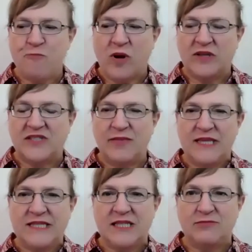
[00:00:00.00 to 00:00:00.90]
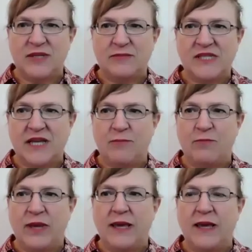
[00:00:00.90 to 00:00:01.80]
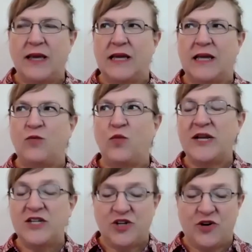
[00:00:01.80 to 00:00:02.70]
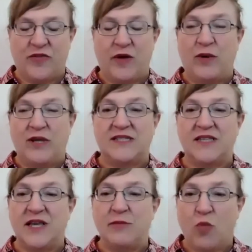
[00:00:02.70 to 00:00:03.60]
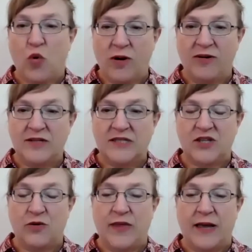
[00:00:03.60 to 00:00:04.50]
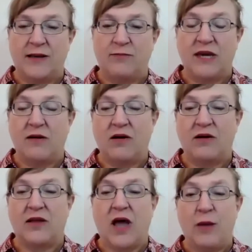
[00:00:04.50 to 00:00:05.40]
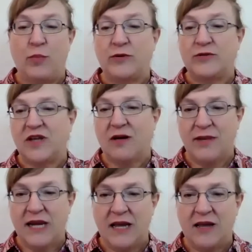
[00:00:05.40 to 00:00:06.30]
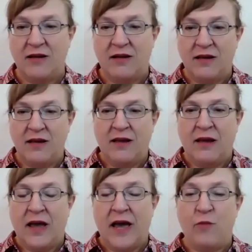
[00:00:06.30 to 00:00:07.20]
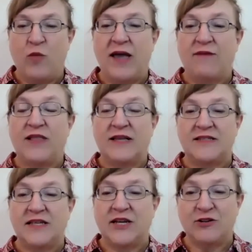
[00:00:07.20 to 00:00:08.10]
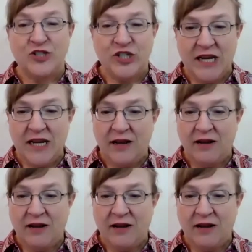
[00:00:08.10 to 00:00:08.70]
some of the symptoms can be in winter that we sleep more. So that can be called hyposomnia. We have less energy.